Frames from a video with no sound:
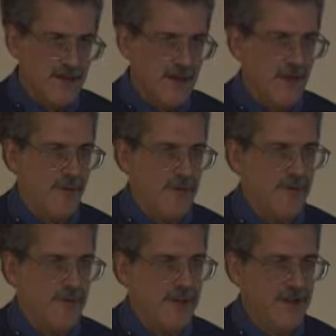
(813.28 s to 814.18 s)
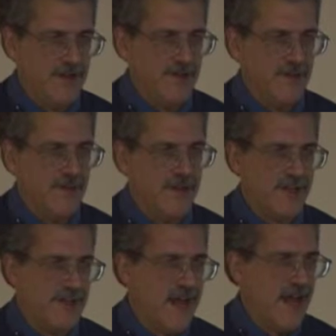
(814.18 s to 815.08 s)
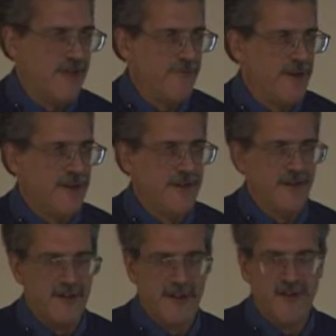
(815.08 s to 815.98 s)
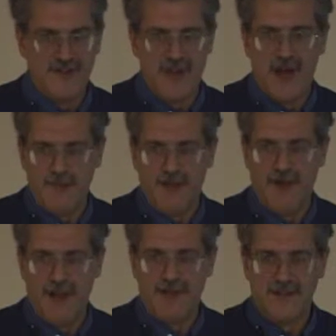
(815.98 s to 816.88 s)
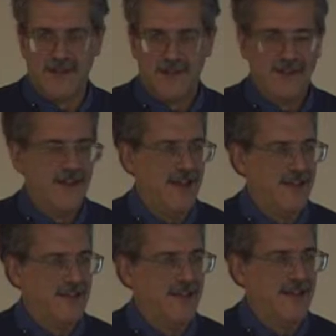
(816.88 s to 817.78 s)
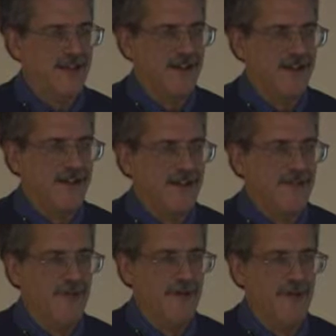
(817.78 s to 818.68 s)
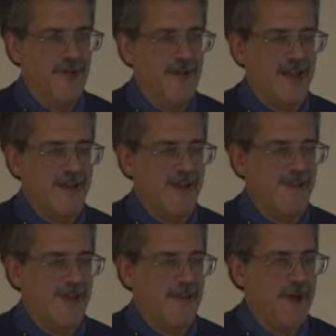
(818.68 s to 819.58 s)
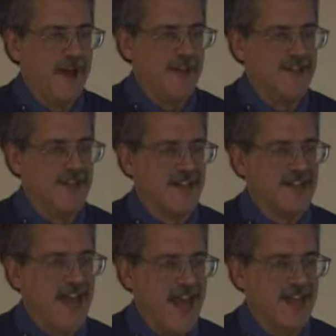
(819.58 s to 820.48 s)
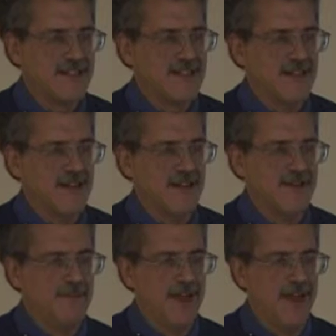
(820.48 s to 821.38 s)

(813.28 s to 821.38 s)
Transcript: You know, when you're down, what do? You go shopping, right? And when America's attacked as